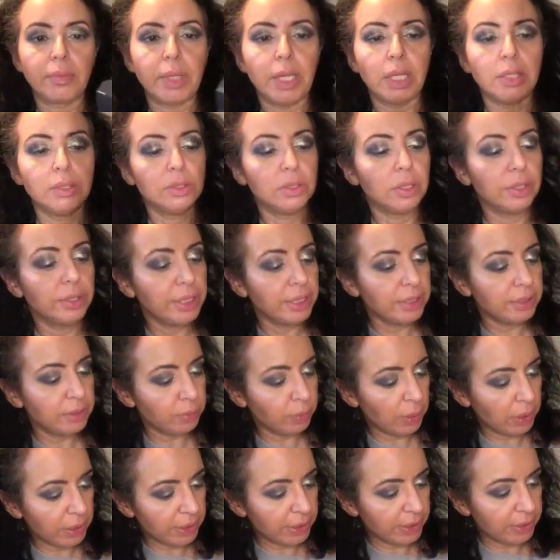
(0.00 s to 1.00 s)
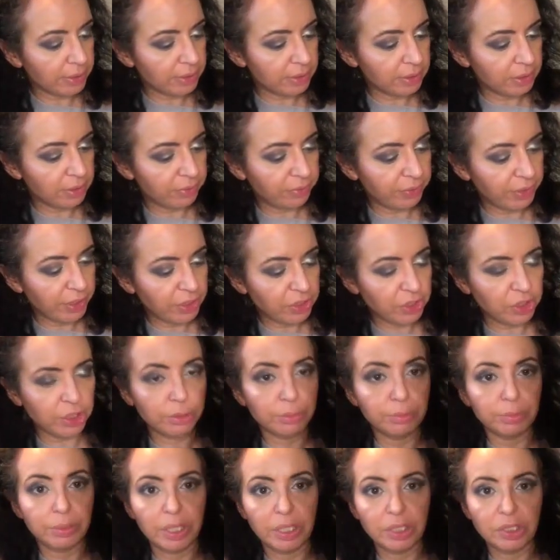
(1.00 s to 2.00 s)
so this one is the finishing
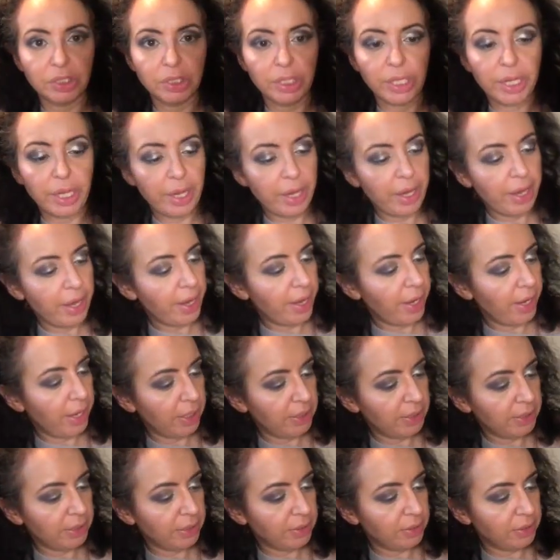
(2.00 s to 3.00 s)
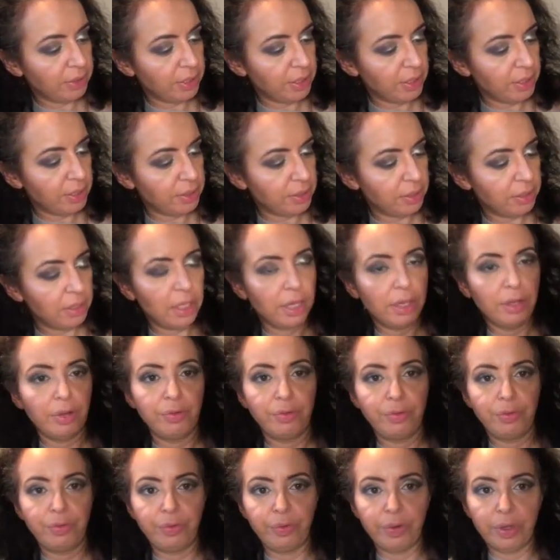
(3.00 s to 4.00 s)
brush, and this is
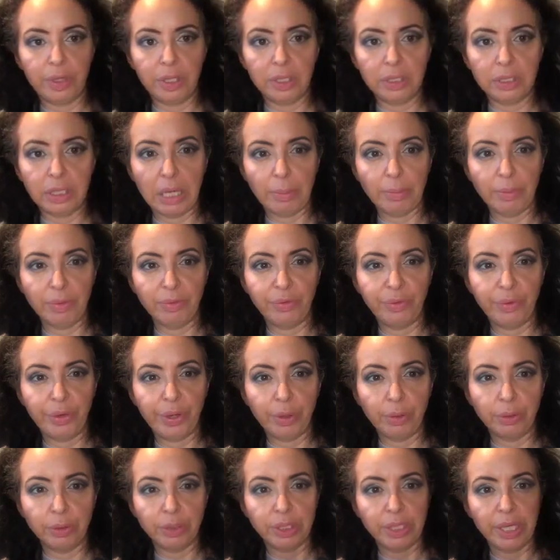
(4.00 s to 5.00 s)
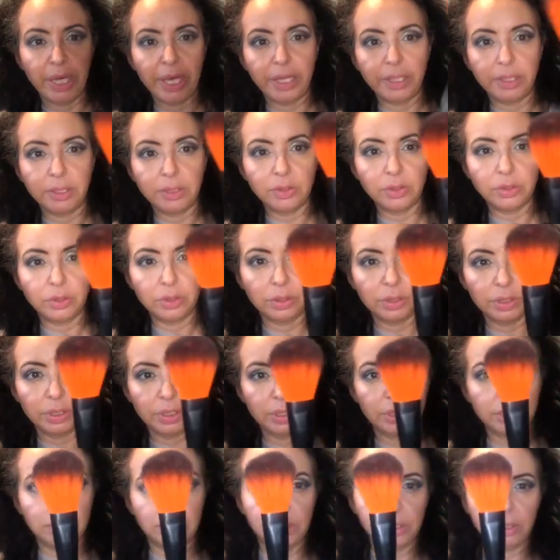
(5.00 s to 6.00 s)
number 3010. So
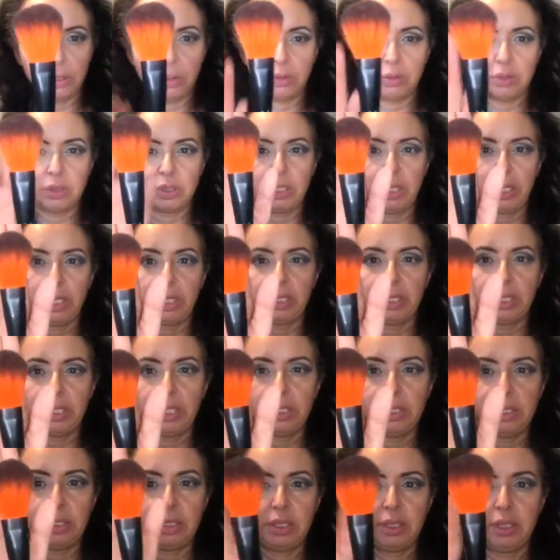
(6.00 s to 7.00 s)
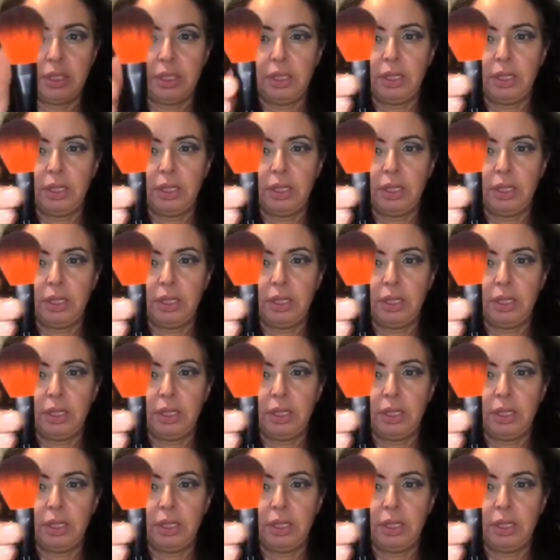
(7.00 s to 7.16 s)
this looks like this.